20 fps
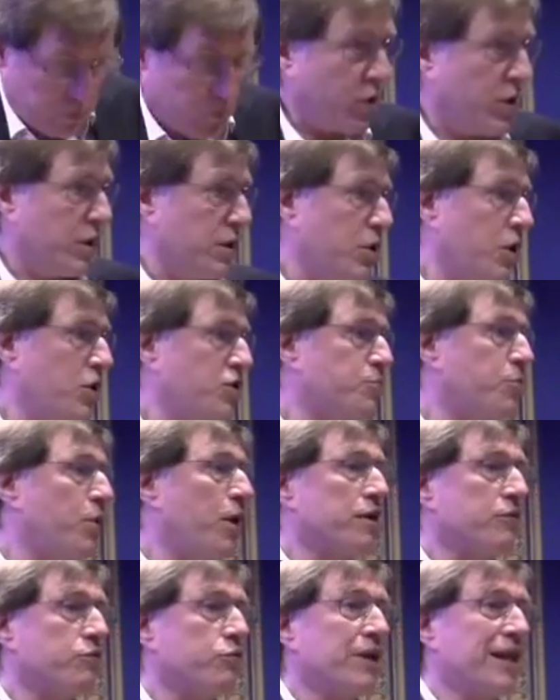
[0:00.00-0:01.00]
large
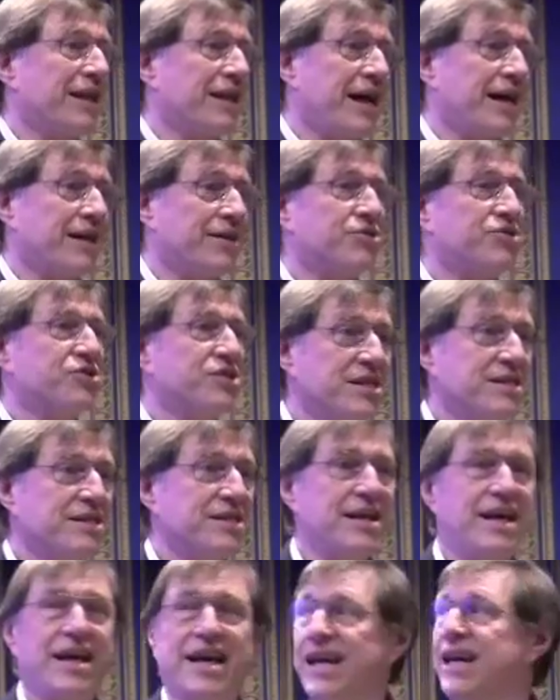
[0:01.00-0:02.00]
part of what I'd like to see
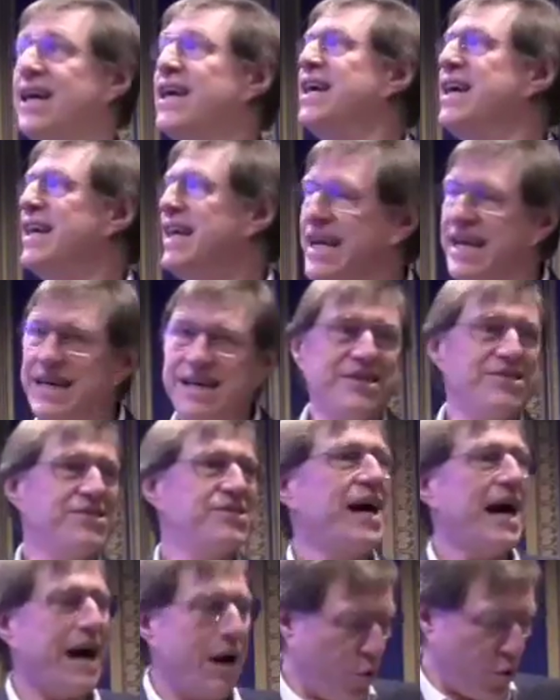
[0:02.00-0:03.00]
today is
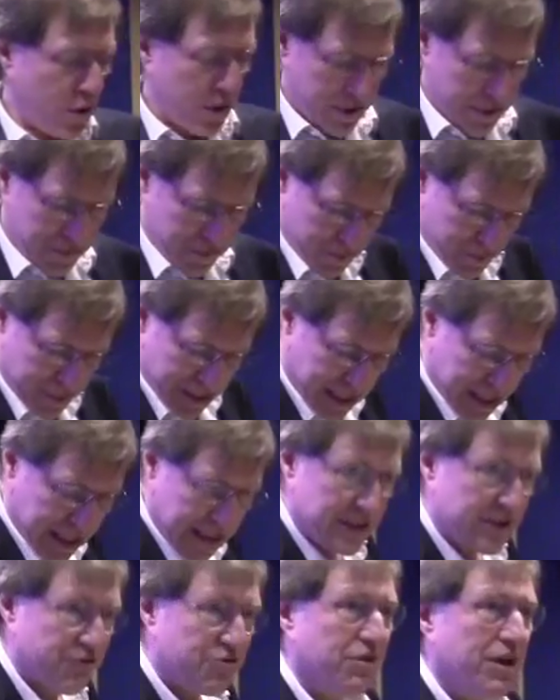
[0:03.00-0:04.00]
our beginning
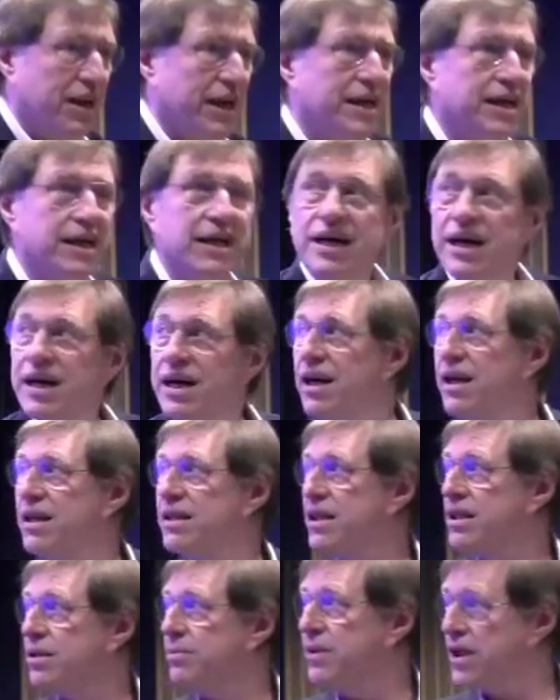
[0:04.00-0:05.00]
to think a
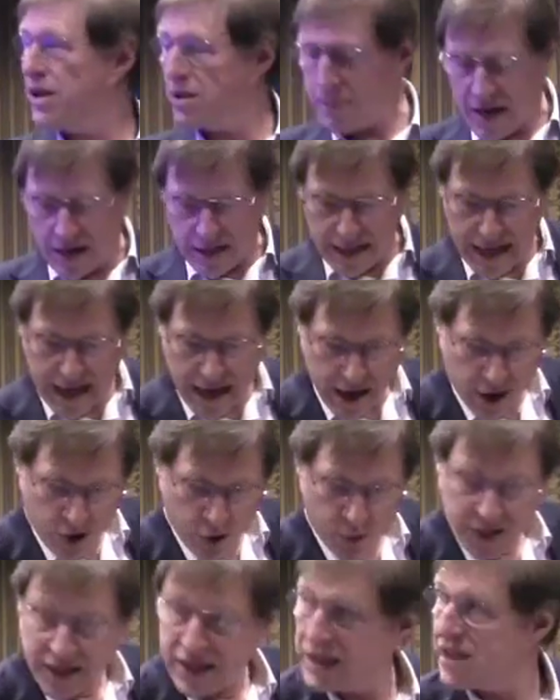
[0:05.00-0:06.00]
little bit about how
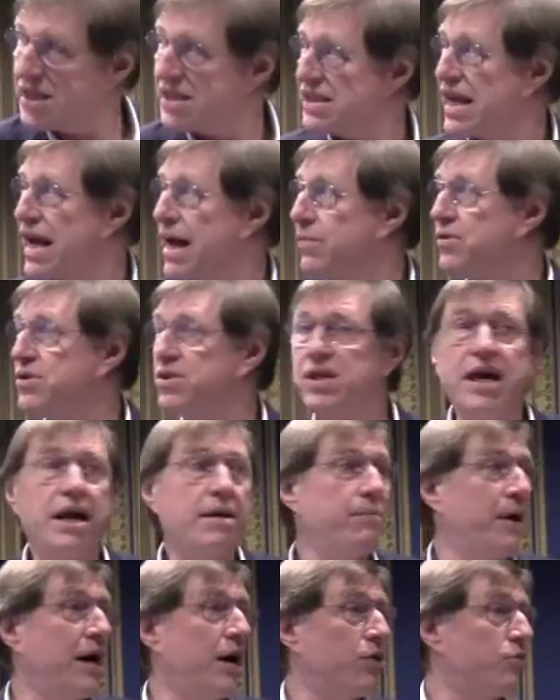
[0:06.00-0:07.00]
we can establish that
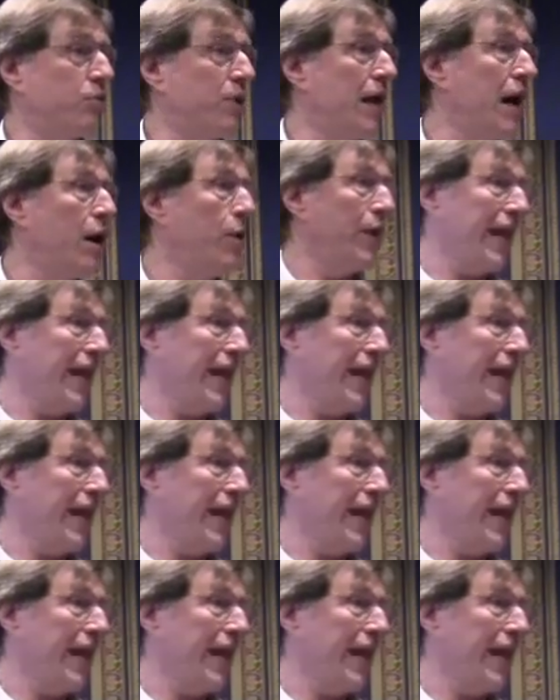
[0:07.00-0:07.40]
boundary, how it